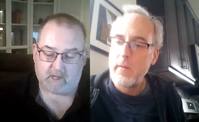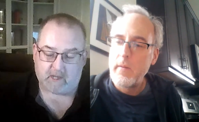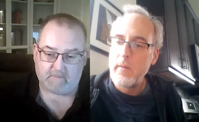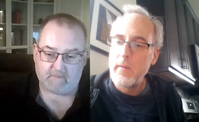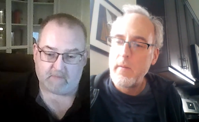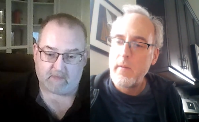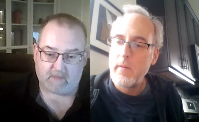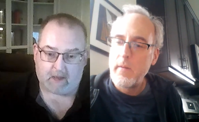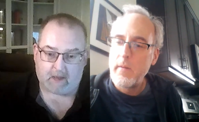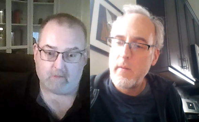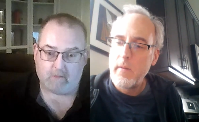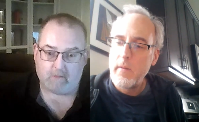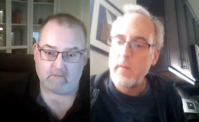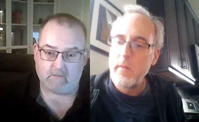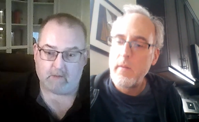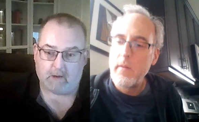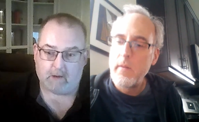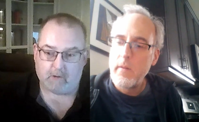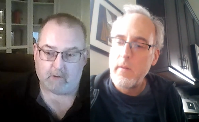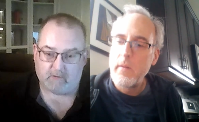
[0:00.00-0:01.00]
Speaker 1: um,
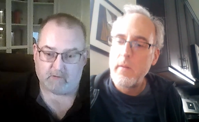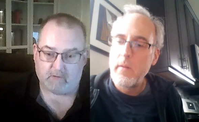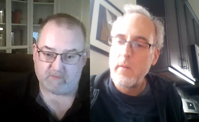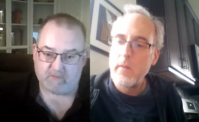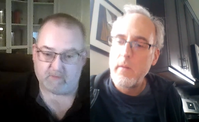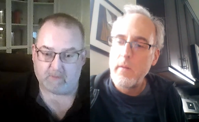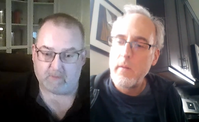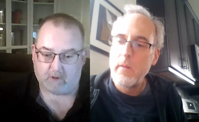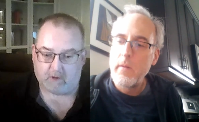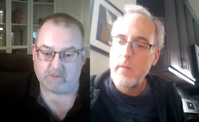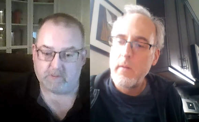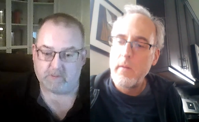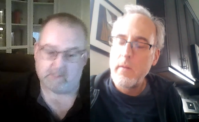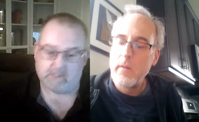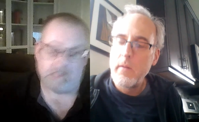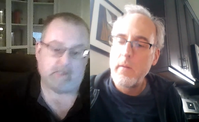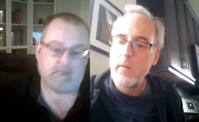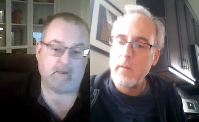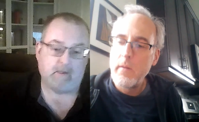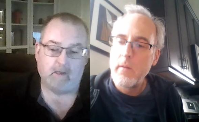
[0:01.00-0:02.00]
al algorithmic
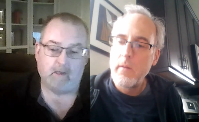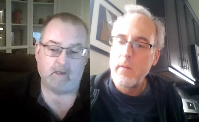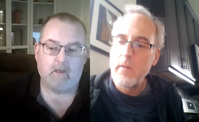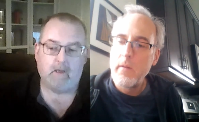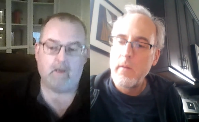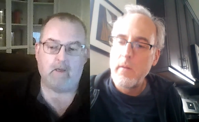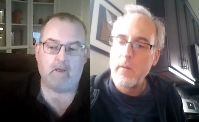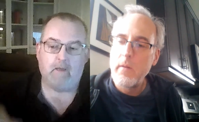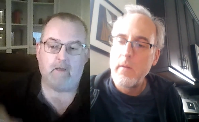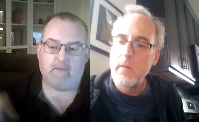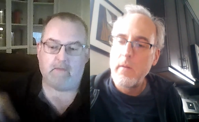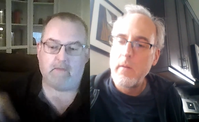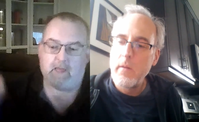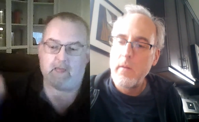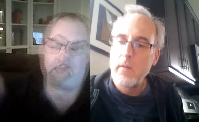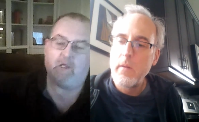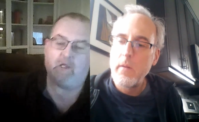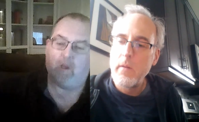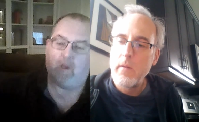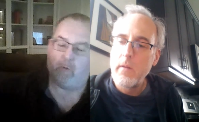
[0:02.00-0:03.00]
processing,
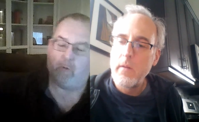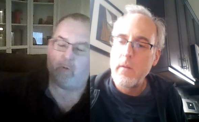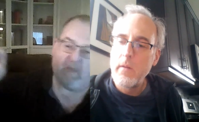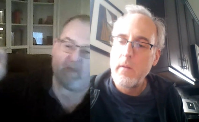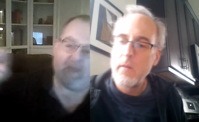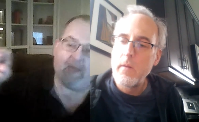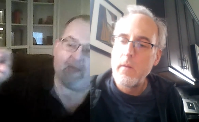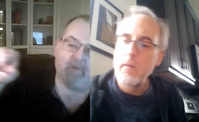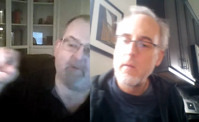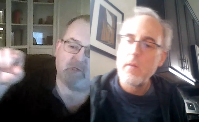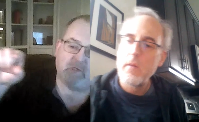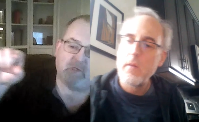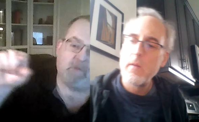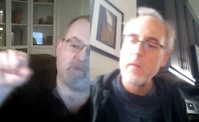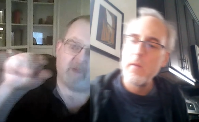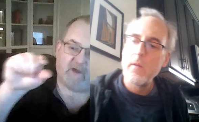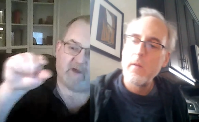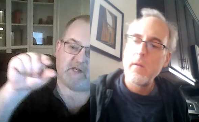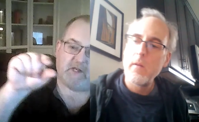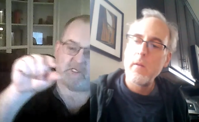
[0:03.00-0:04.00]
then, you know, we'd be able
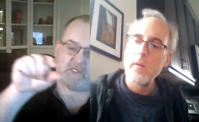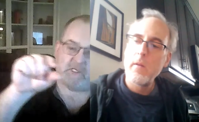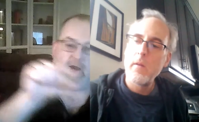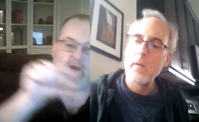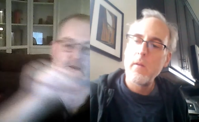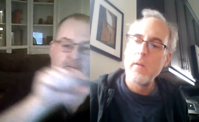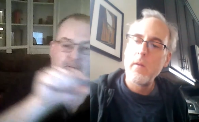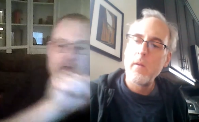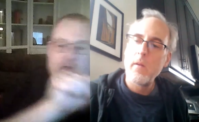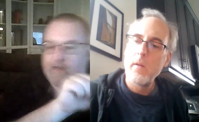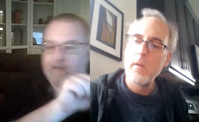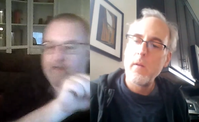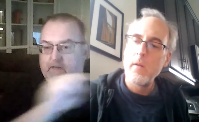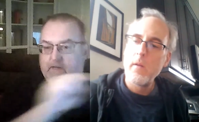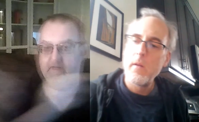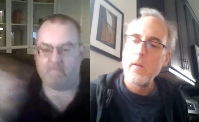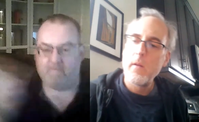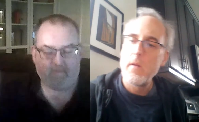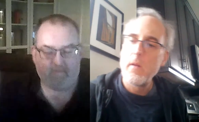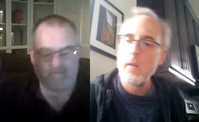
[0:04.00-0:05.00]
to provide a
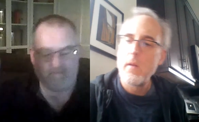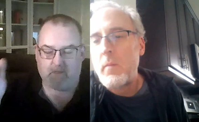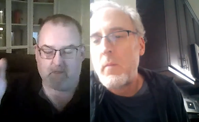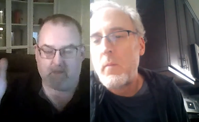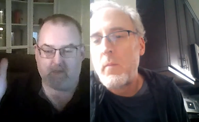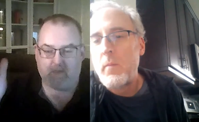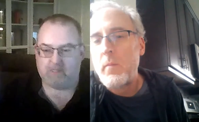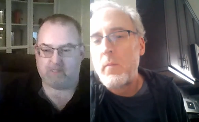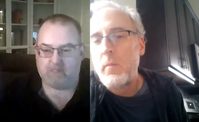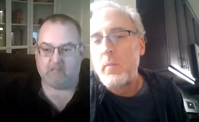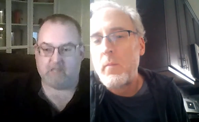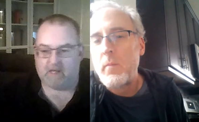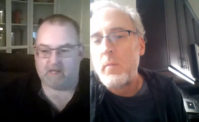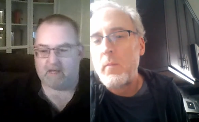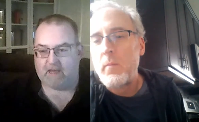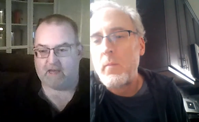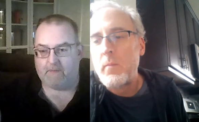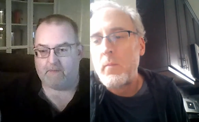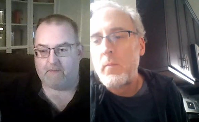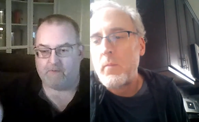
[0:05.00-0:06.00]
timeline of th this is
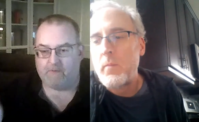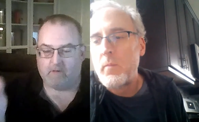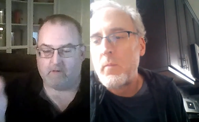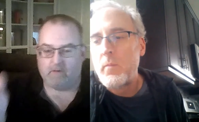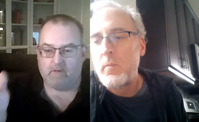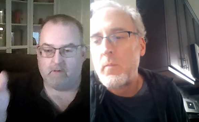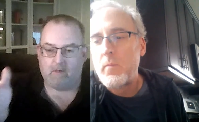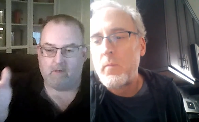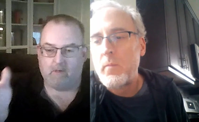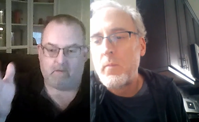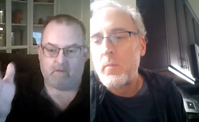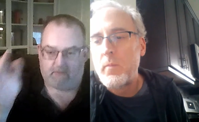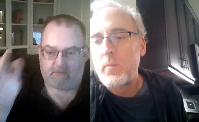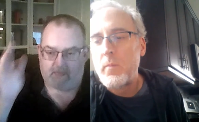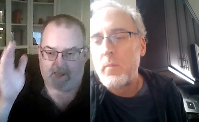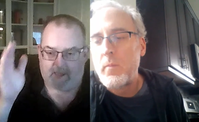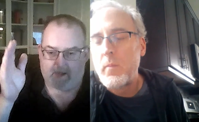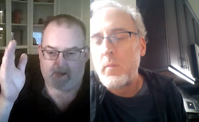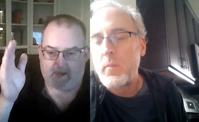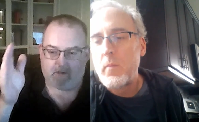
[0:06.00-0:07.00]
going to happen,
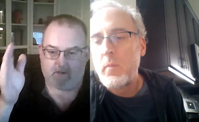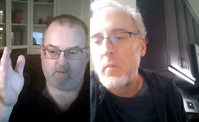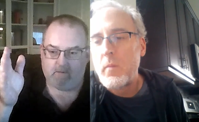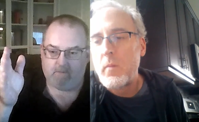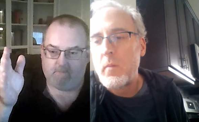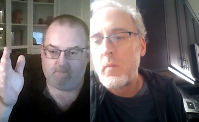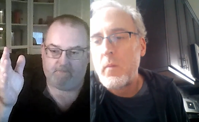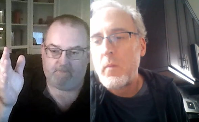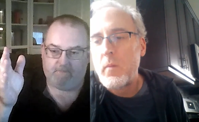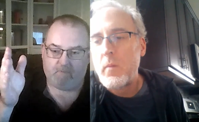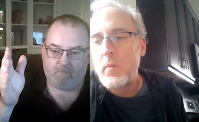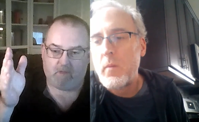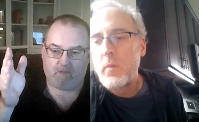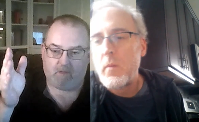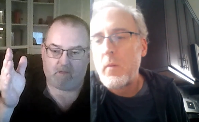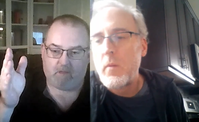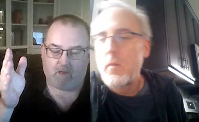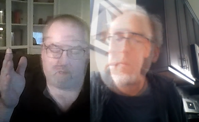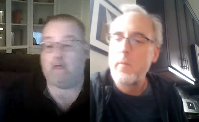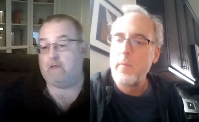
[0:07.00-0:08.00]
then,
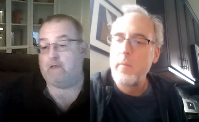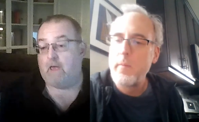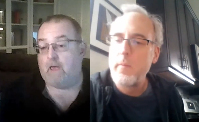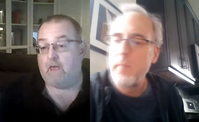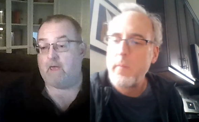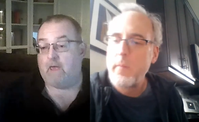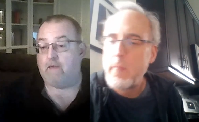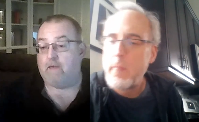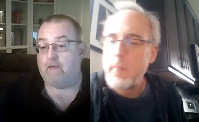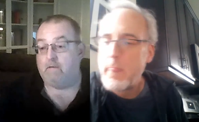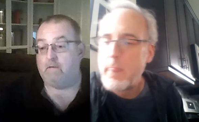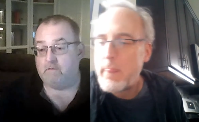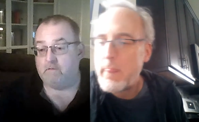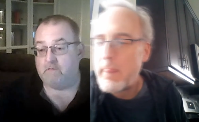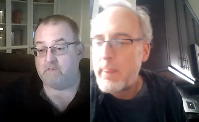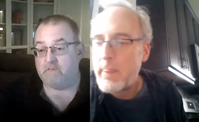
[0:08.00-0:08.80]
hey, hey